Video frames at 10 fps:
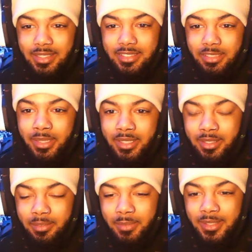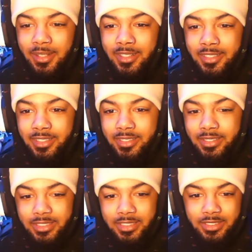That's a banger. But all right, y'all,
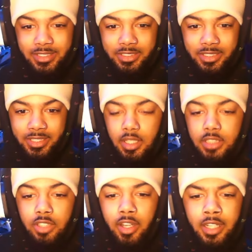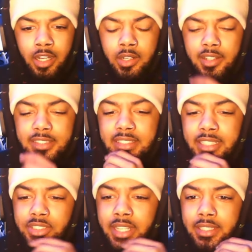let's get to the next track. So all right, y'all, here on the
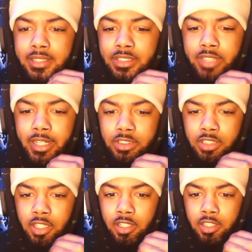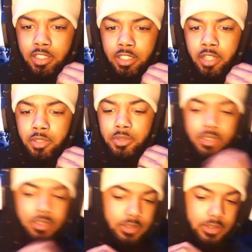next track, and this track is called
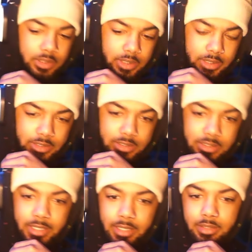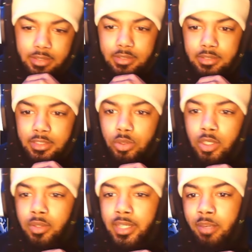Coke. Let's get it. This
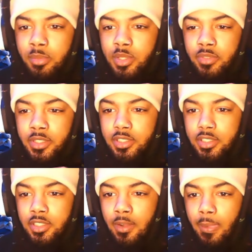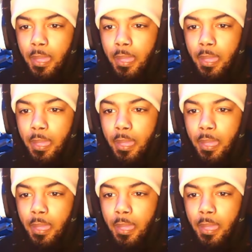one don't got a music video, so.